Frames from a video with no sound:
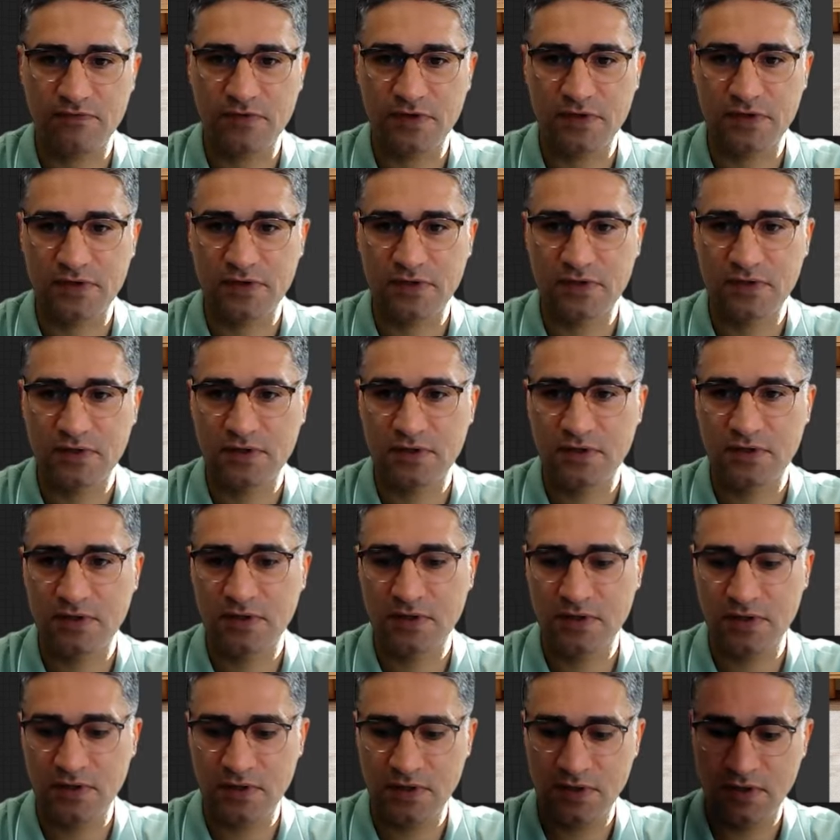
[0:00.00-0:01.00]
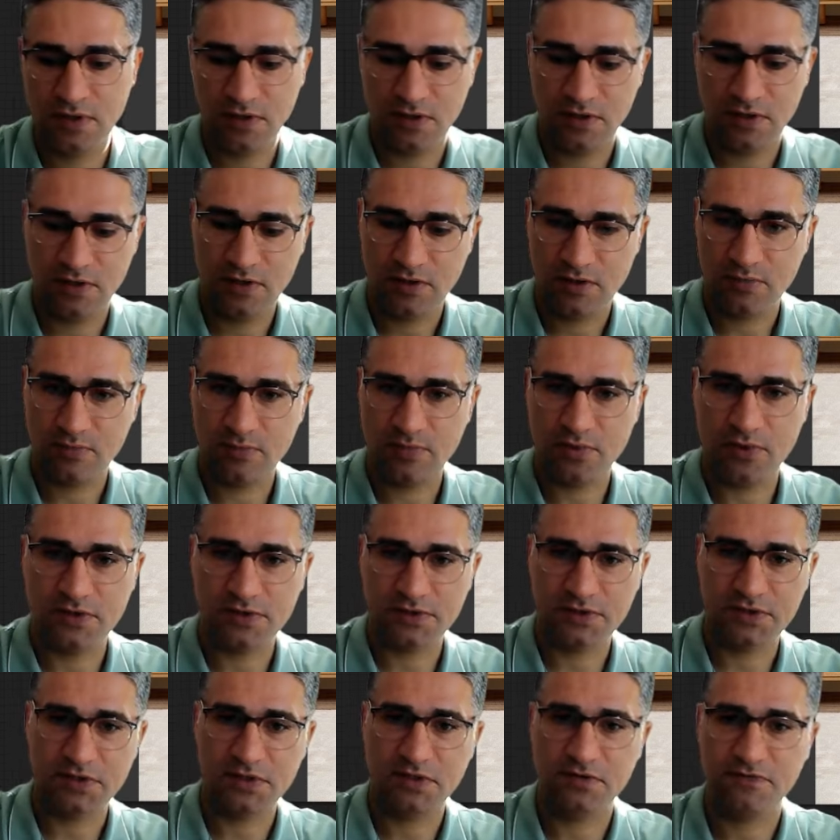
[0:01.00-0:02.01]
with
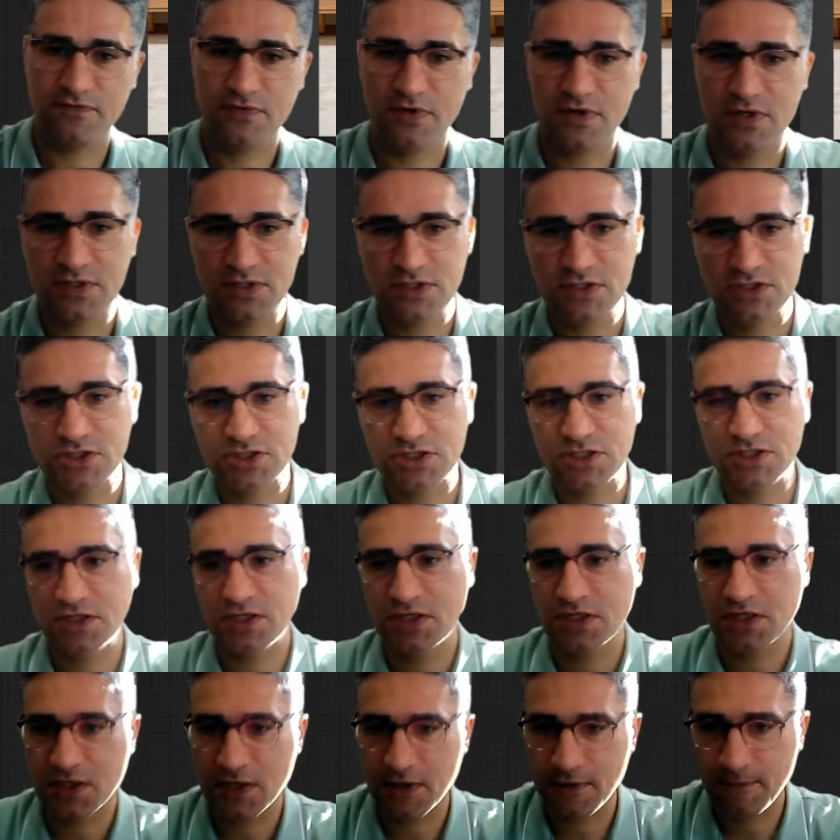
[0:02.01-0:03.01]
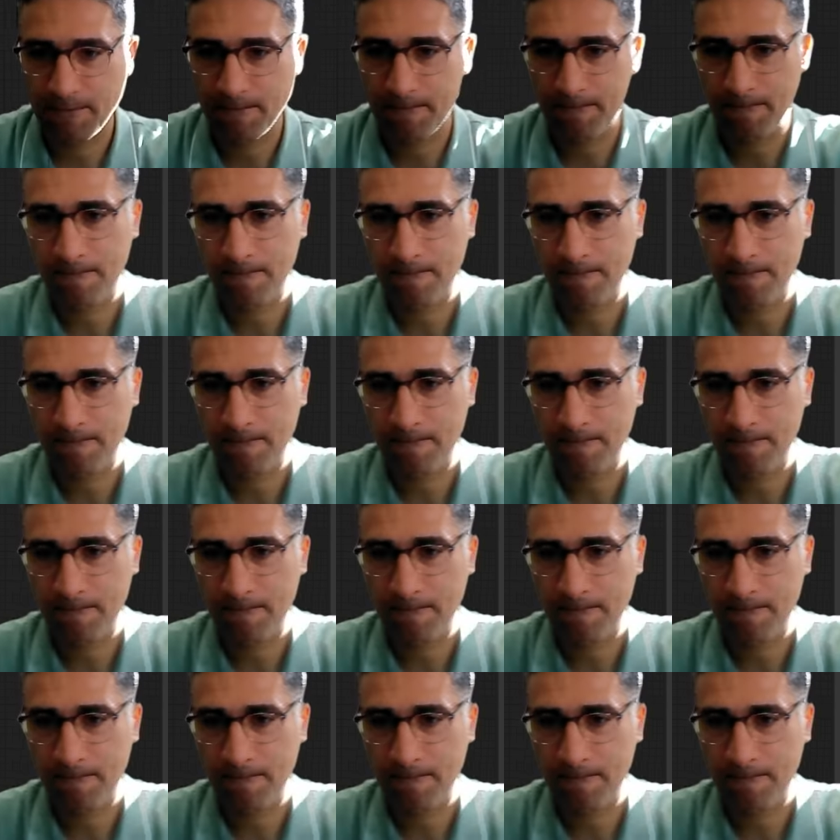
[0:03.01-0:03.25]
positive conditioning.